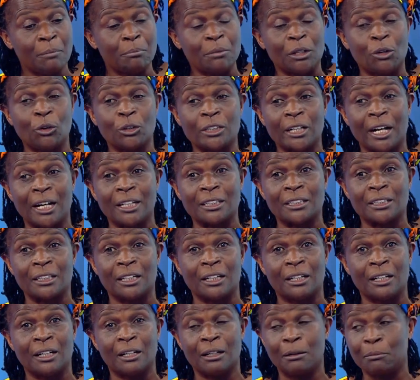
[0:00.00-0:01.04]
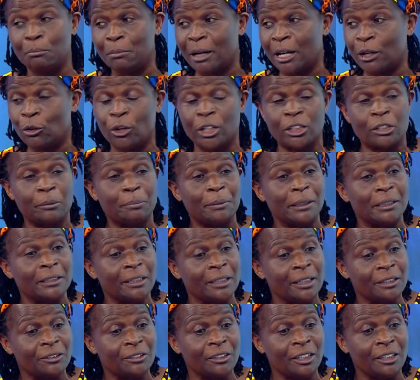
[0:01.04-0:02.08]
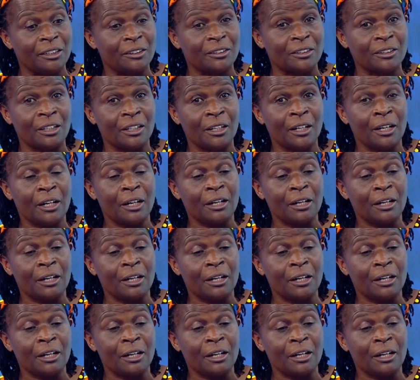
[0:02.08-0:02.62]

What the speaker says: Because as my counterpart here says,